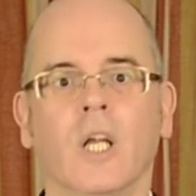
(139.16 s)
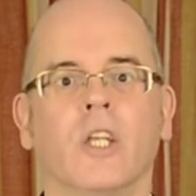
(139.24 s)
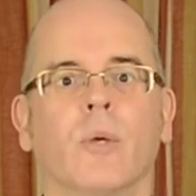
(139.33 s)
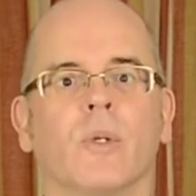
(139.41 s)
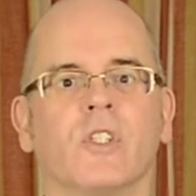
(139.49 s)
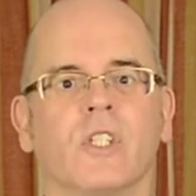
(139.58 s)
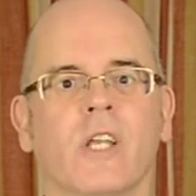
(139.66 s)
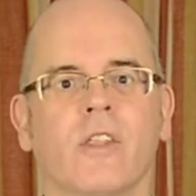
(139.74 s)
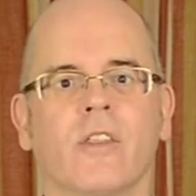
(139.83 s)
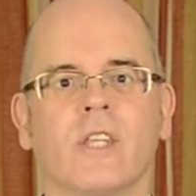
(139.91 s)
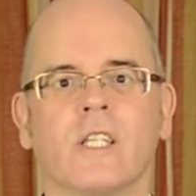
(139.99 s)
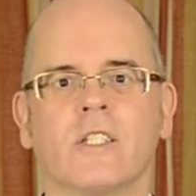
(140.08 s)
You will see
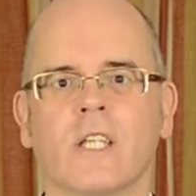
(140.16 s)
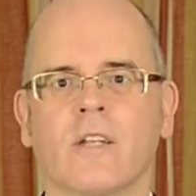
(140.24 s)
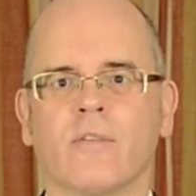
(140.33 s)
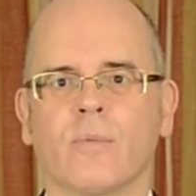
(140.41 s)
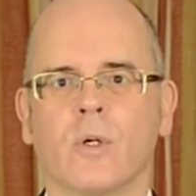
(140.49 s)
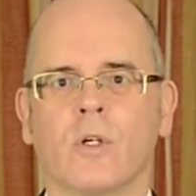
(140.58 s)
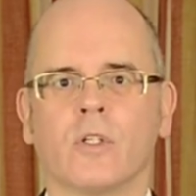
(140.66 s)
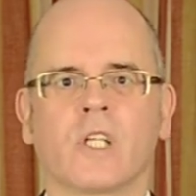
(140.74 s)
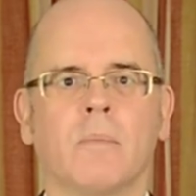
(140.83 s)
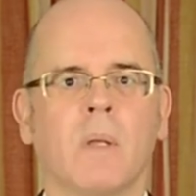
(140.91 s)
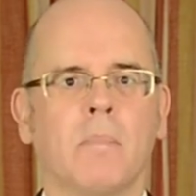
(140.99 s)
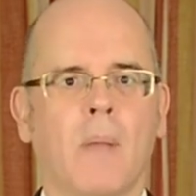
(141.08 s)
that this set of words
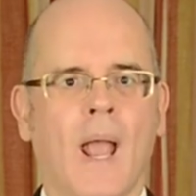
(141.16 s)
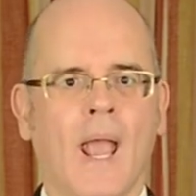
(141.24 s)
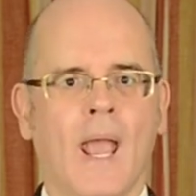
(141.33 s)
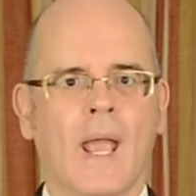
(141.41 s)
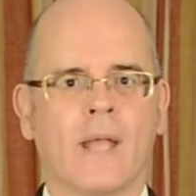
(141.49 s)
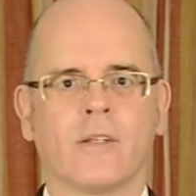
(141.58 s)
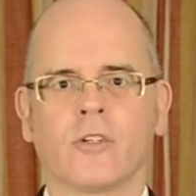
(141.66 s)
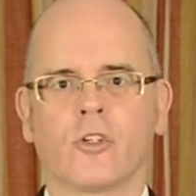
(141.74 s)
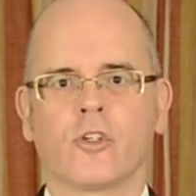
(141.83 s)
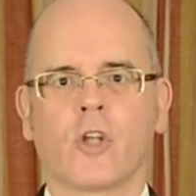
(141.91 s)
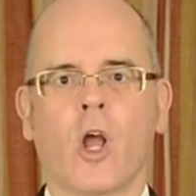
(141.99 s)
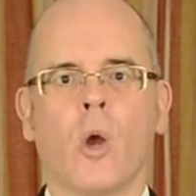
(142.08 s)
can be paired to
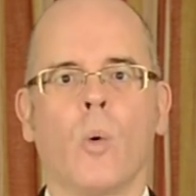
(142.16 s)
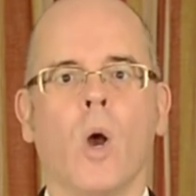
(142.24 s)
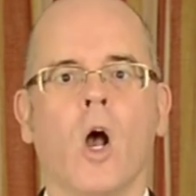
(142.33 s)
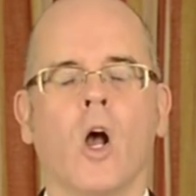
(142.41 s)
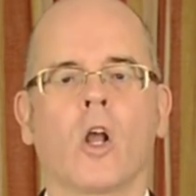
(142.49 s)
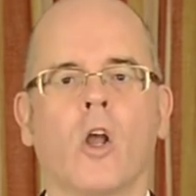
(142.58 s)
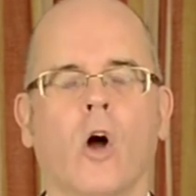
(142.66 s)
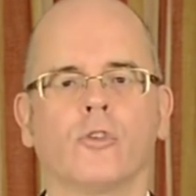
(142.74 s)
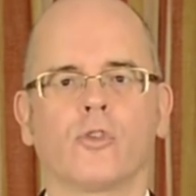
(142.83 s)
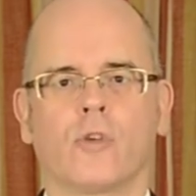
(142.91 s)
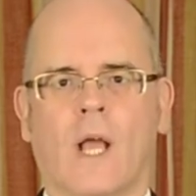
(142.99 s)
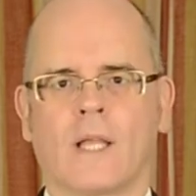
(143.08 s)
show
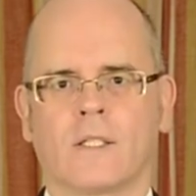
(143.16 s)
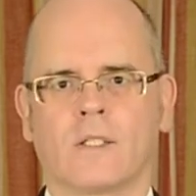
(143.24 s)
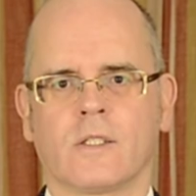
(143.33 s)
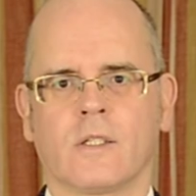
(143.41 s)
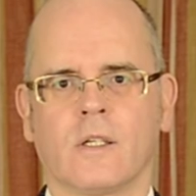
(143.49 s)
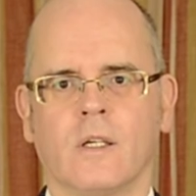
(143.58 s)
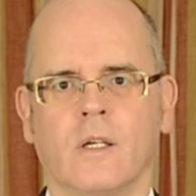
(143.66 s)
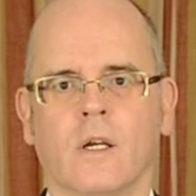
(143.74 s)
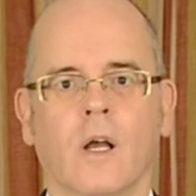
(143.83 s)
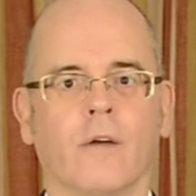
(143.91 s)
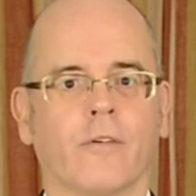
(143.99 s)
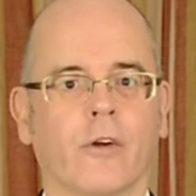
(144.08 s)
contrast.
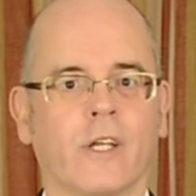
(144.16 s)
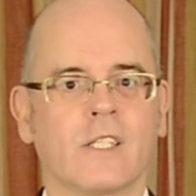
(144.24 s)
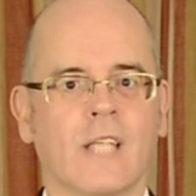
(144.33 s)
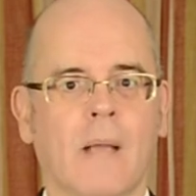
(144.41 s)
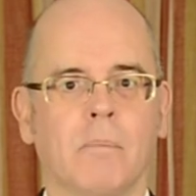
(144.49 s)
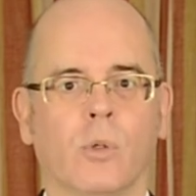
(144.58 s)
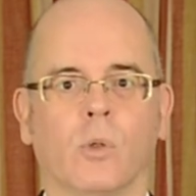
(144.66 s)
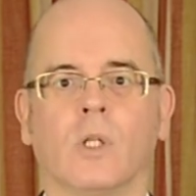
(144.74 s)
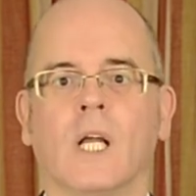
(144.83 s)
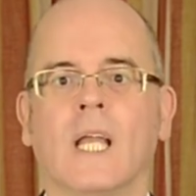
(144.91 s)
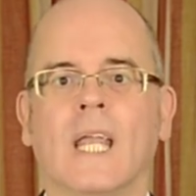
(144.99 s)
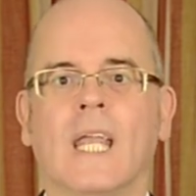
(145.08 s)
For example,
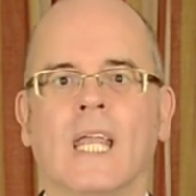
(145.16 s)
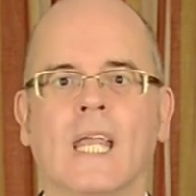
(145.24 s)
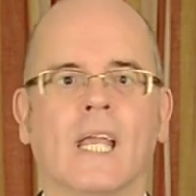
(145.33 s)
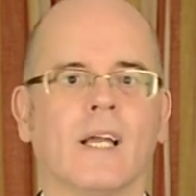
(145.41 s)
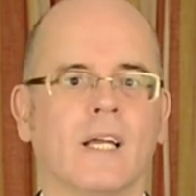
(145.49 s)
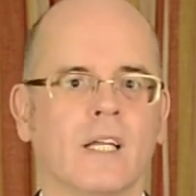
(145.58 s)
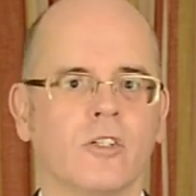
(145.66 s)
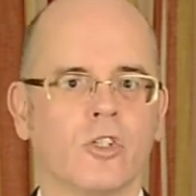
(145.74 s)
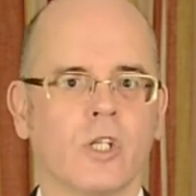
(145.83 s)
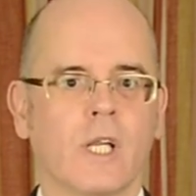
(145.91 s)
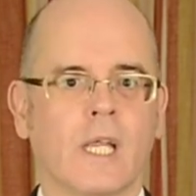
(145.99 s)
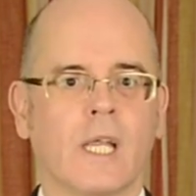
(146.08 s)
he and
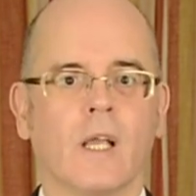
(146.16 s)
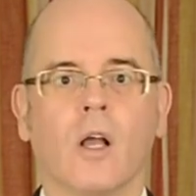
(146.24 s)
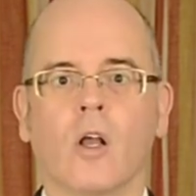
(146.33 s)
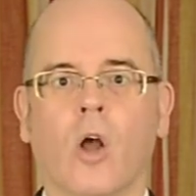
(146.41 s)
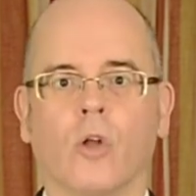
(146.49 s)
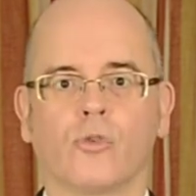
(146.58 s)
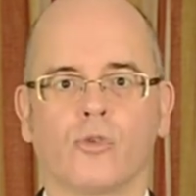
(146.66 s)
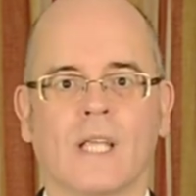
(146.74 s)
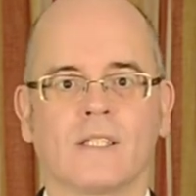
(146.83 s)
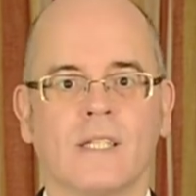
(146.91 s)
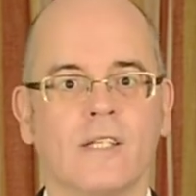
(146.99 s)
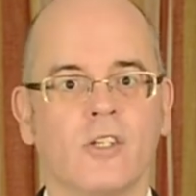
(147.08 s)
she
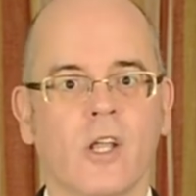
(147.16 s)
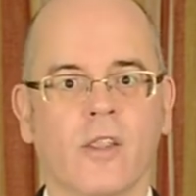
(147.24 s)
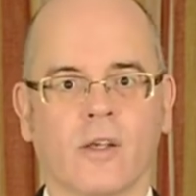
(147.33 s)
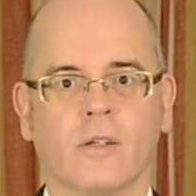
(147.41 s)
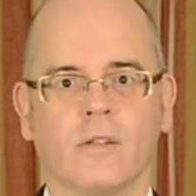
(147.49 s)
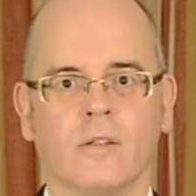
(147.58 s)
contrast each other.